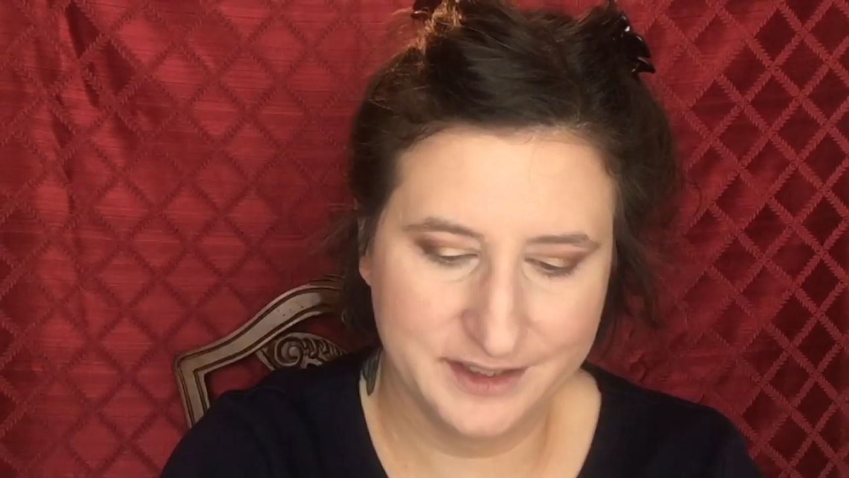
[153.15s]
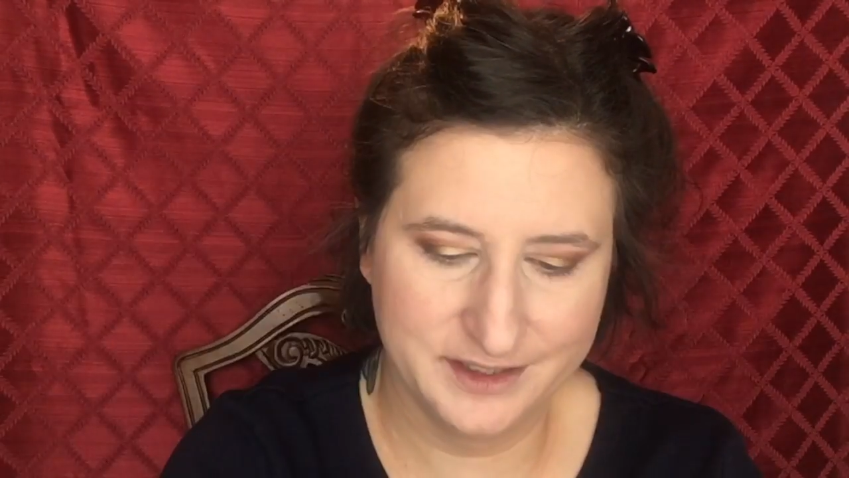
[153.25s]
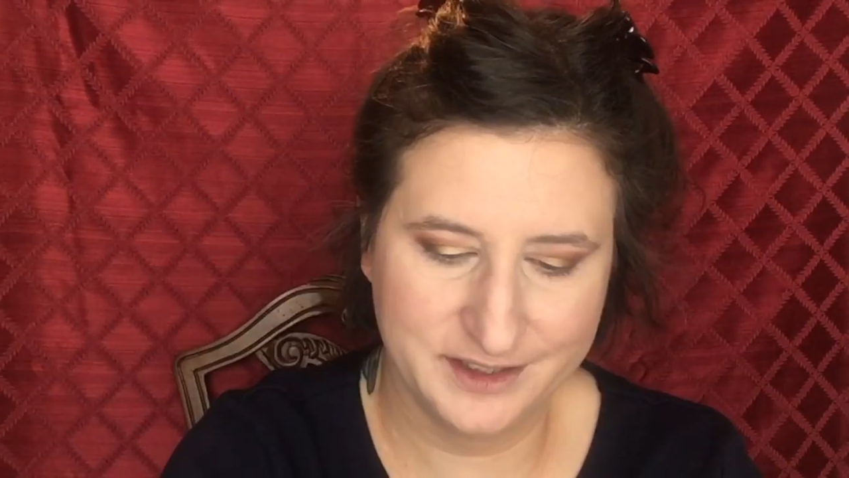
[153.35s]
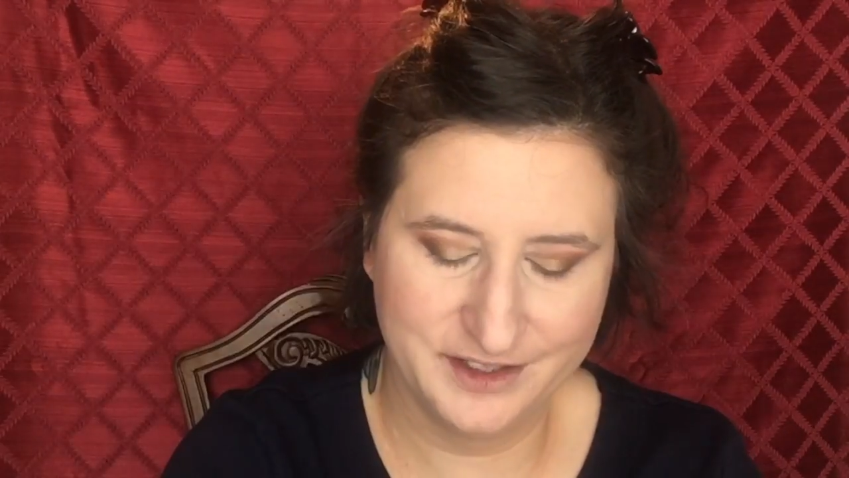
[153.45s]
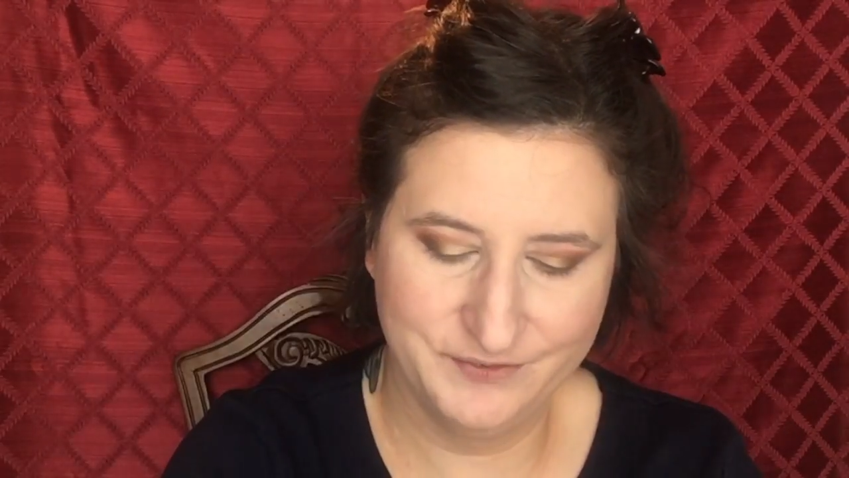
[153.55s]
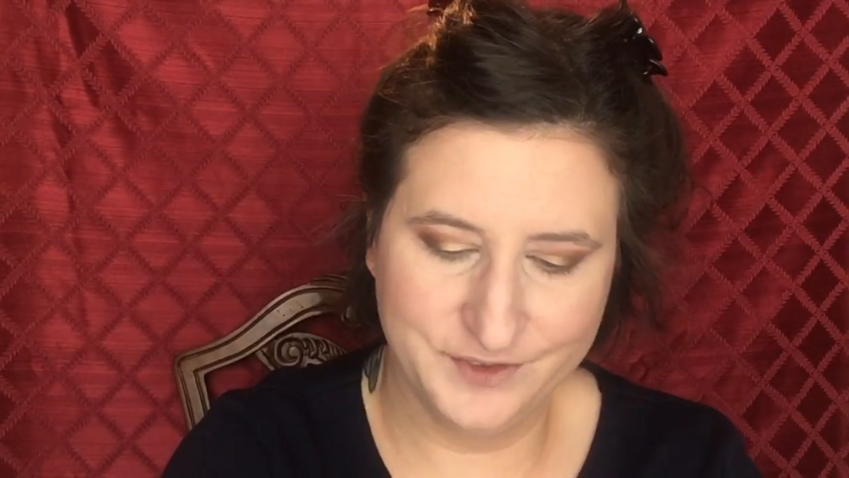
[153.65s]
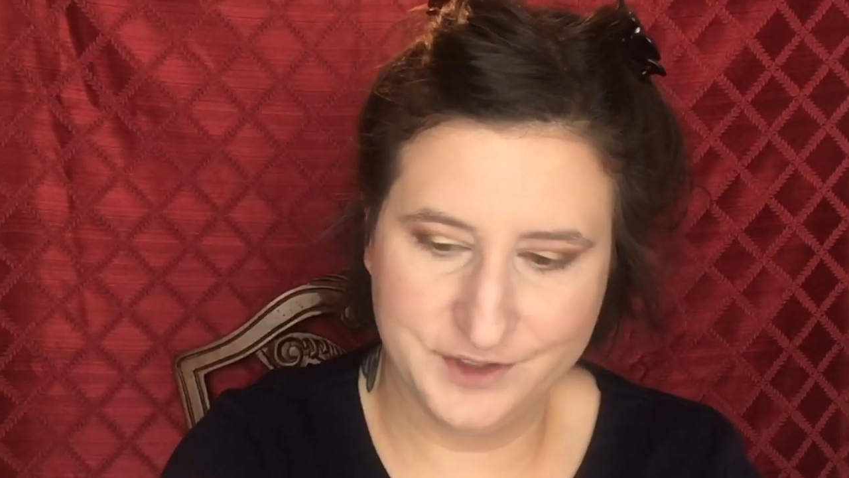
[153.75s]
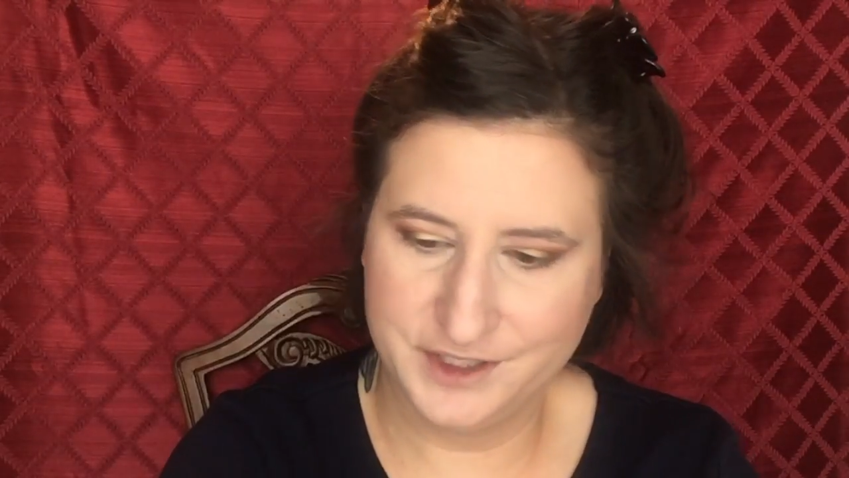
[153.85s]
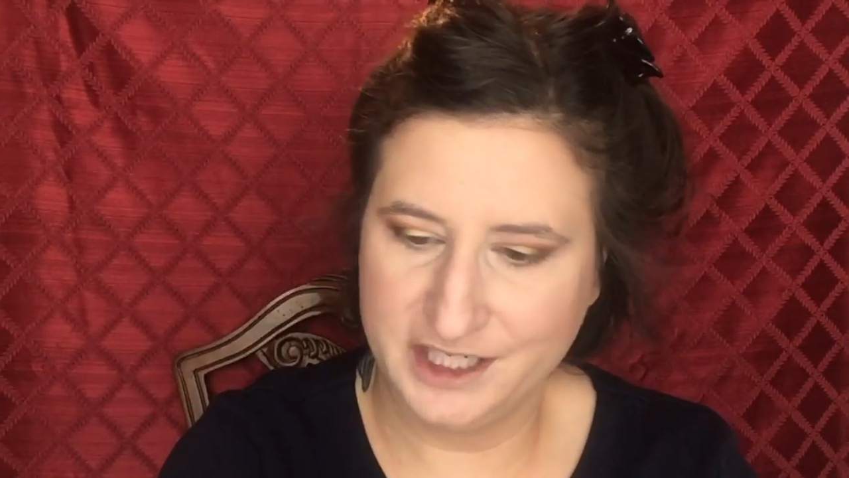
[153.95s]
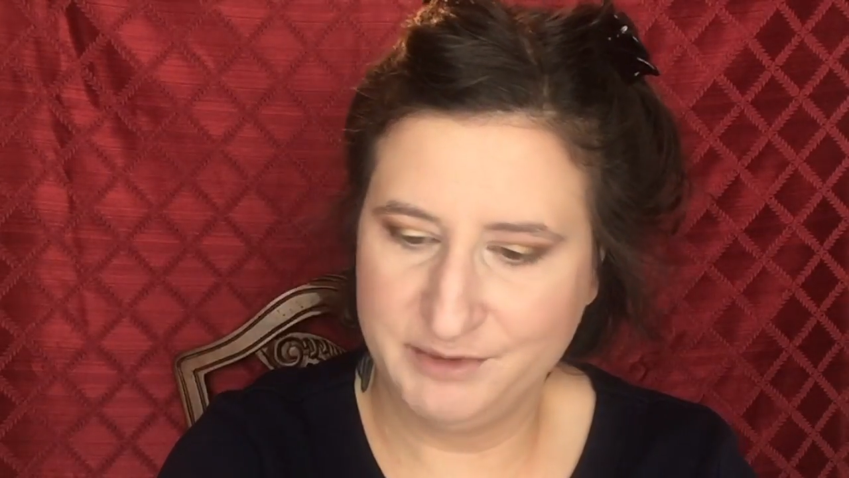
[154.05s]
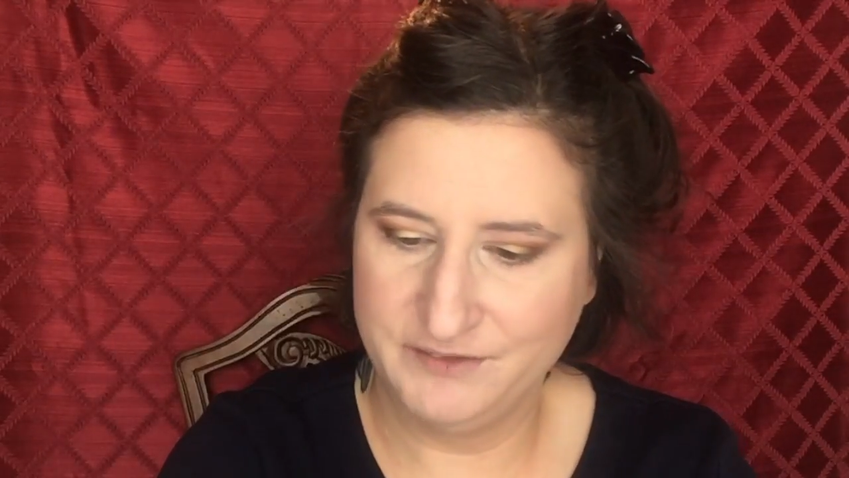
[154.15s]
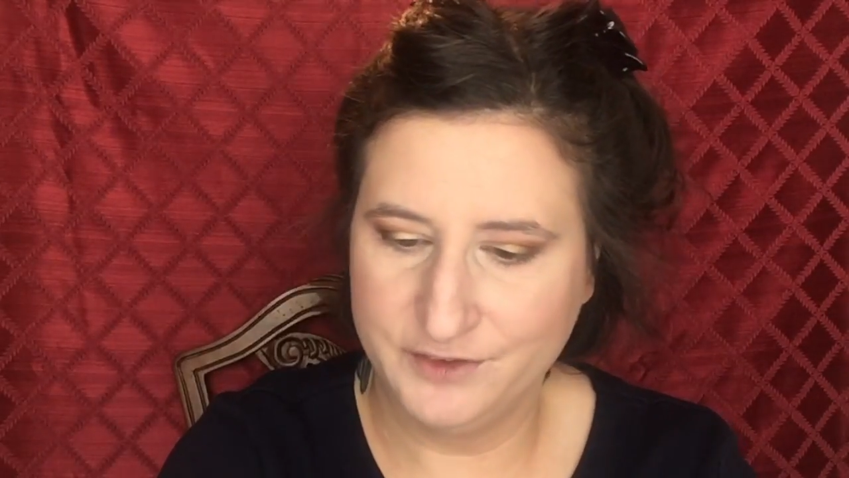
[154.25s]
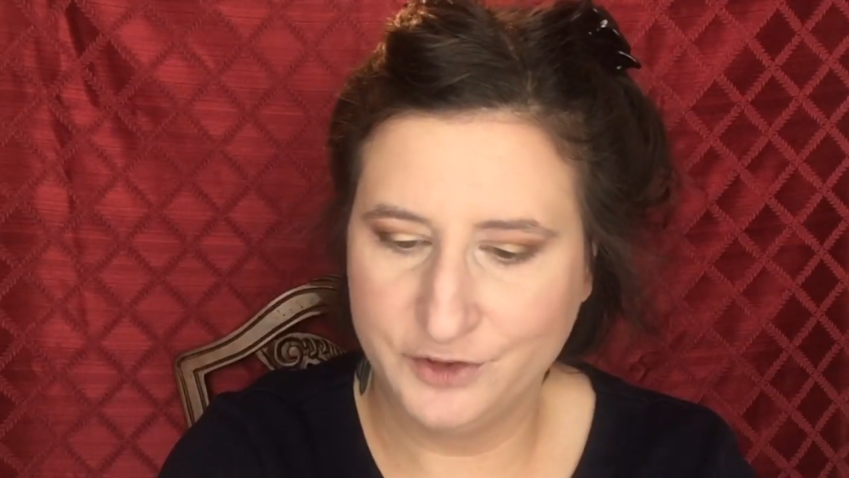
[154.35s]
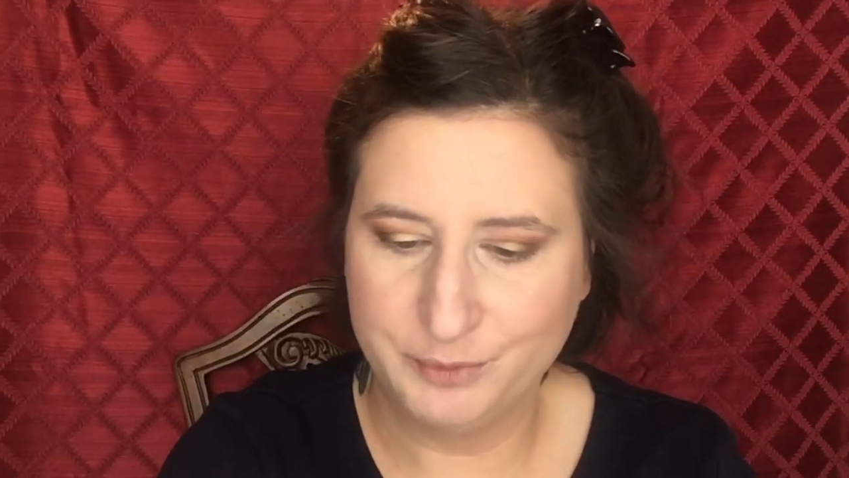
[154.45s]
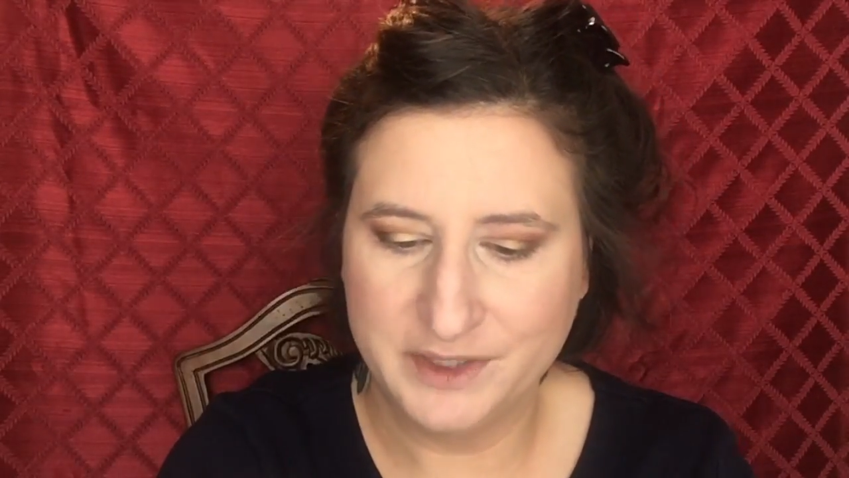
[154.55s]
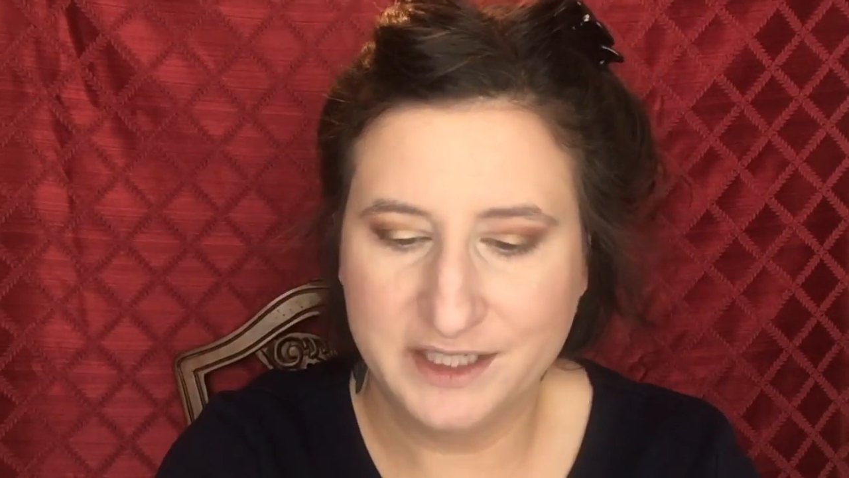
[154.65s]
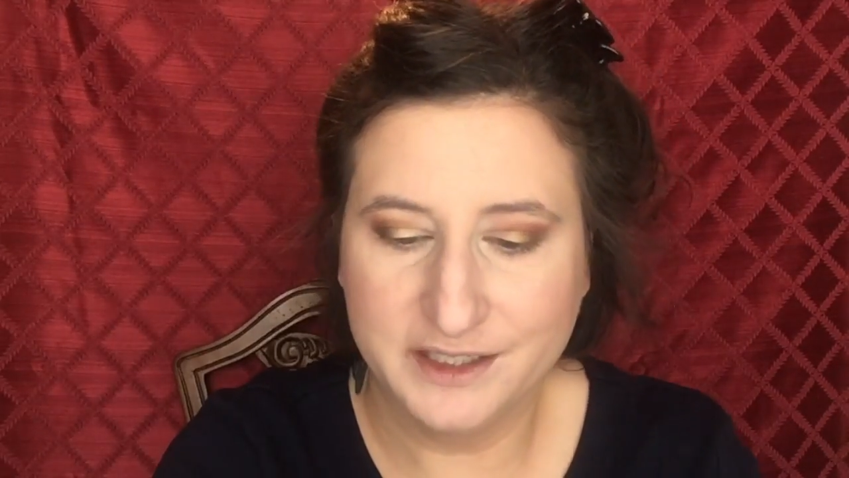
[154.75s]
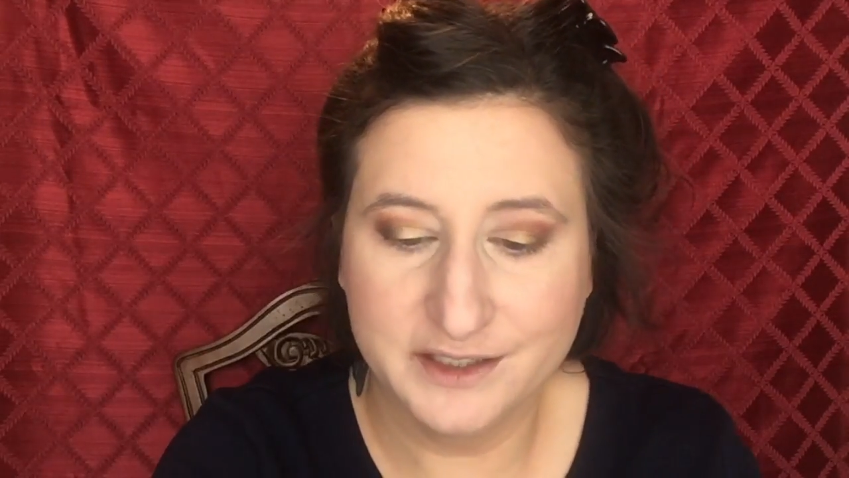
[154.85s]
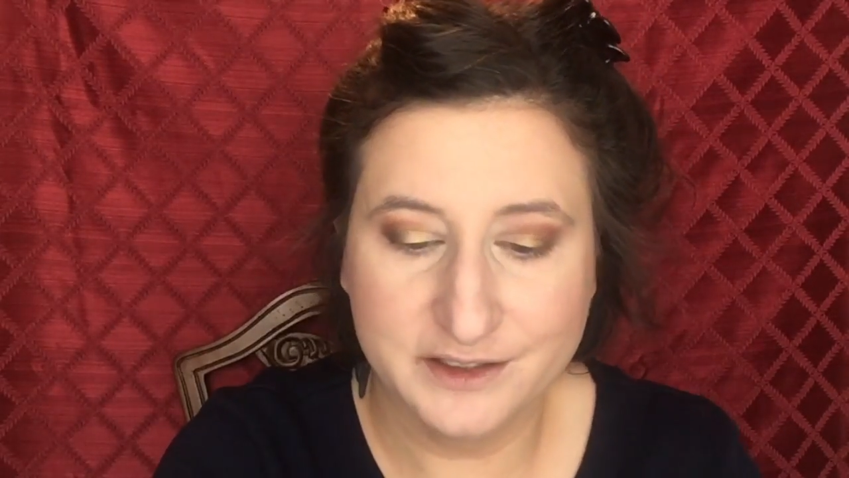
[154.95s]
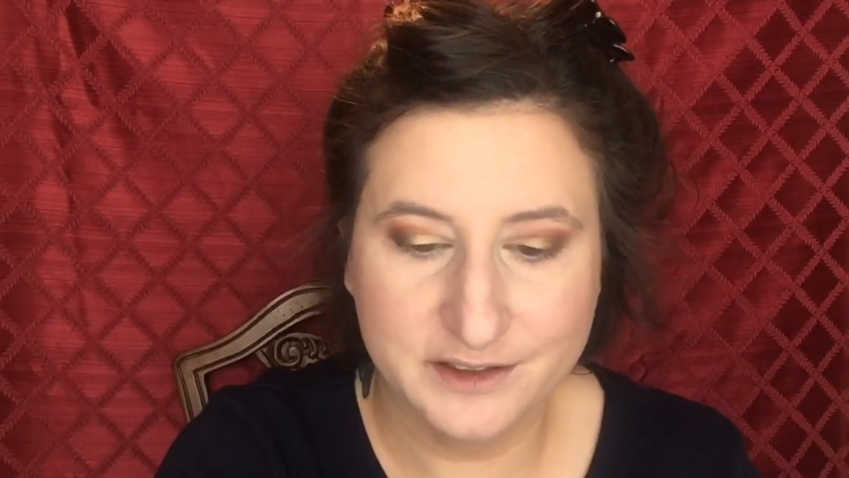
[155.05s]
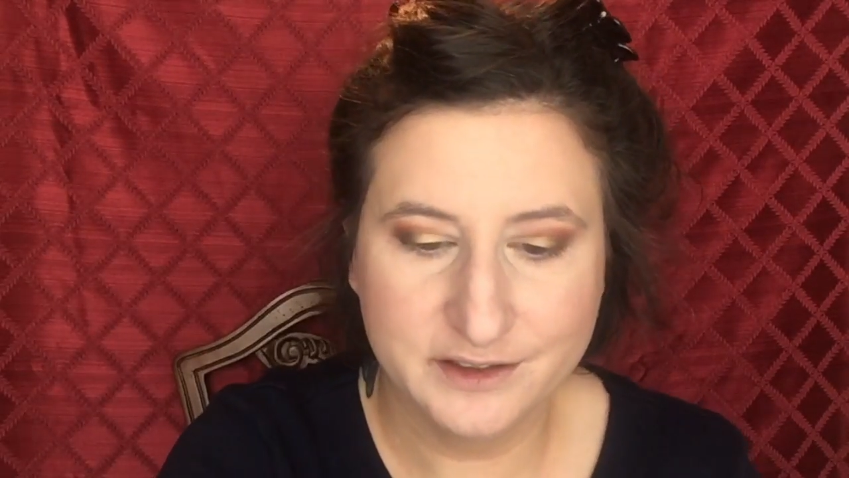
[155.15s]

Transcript: This is the first time even opening it.